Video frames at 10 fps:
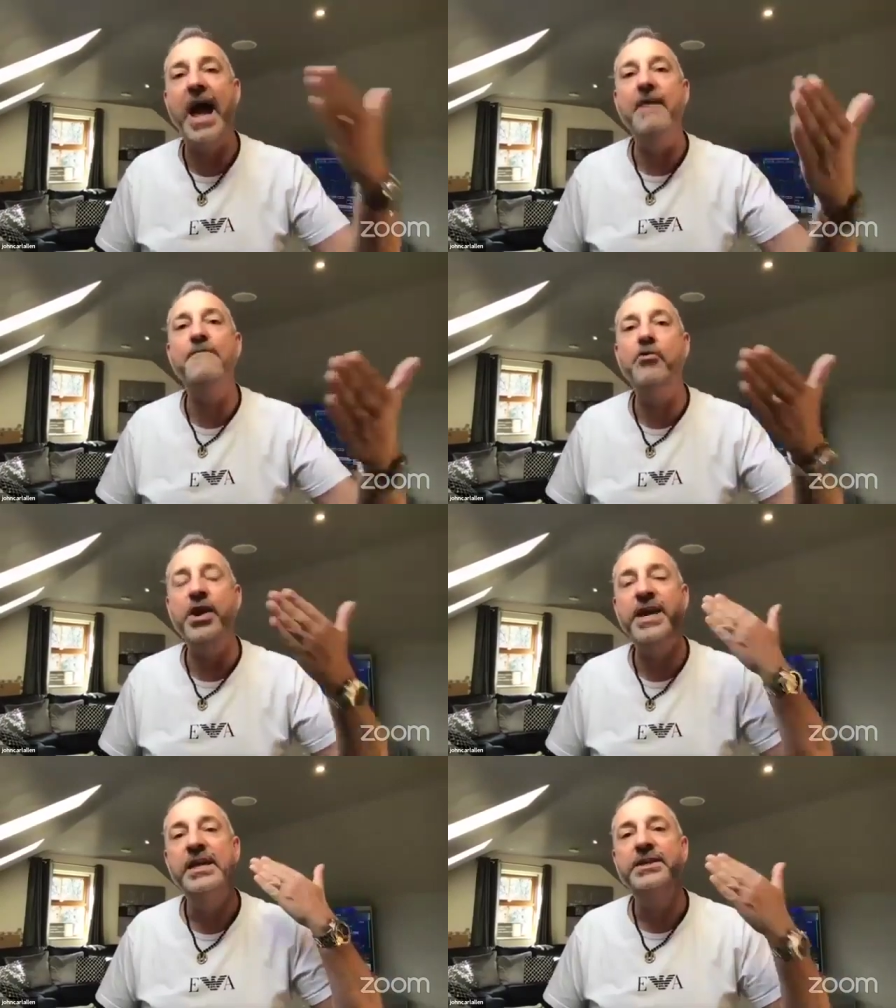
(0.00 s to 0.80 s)

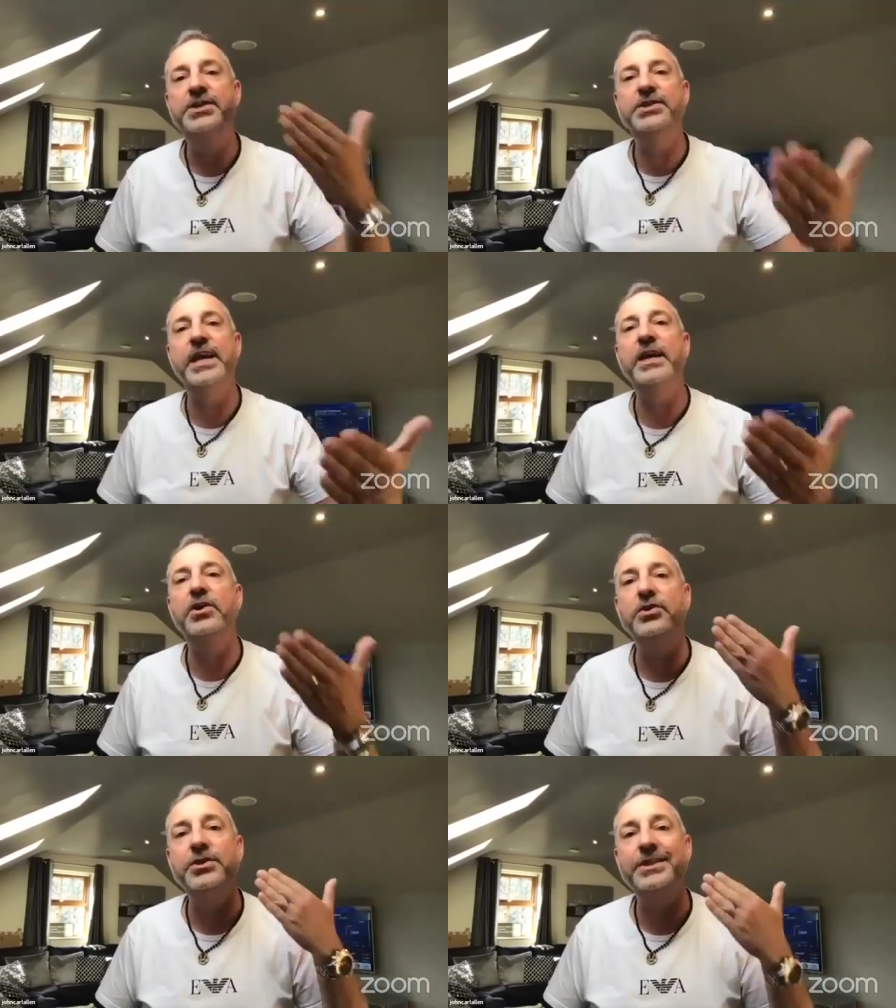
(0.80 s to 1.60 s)
every
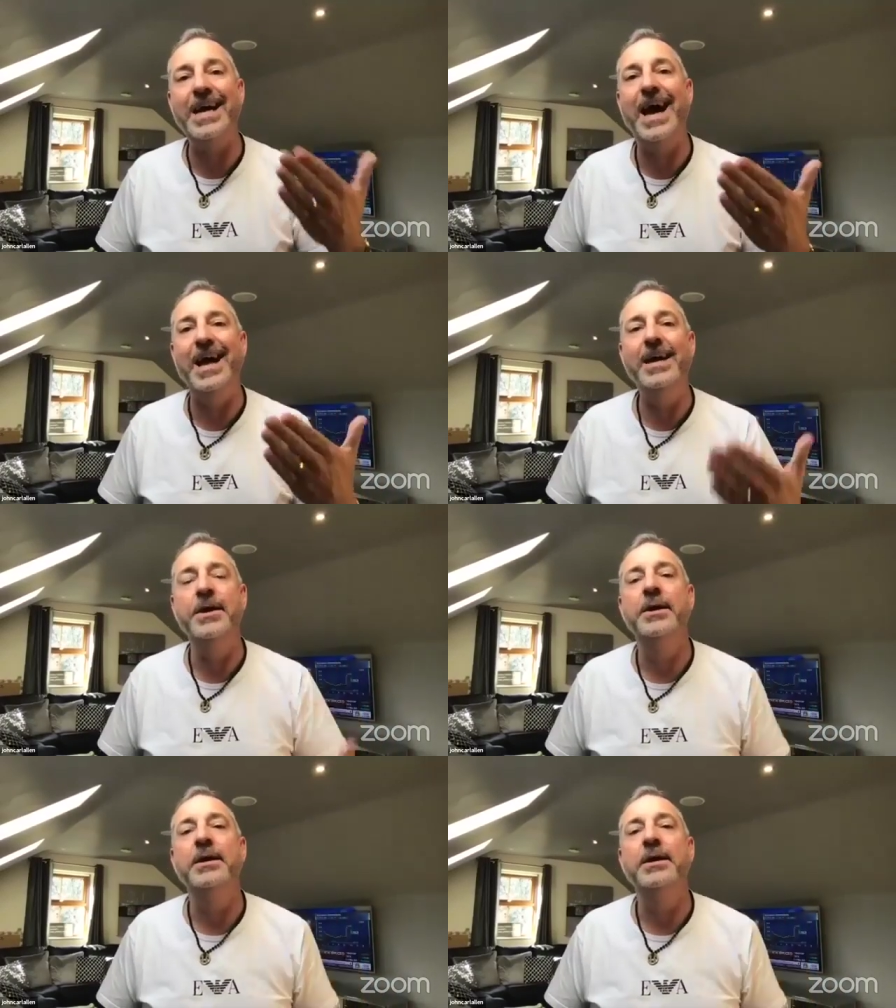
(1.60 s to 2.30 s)
single day,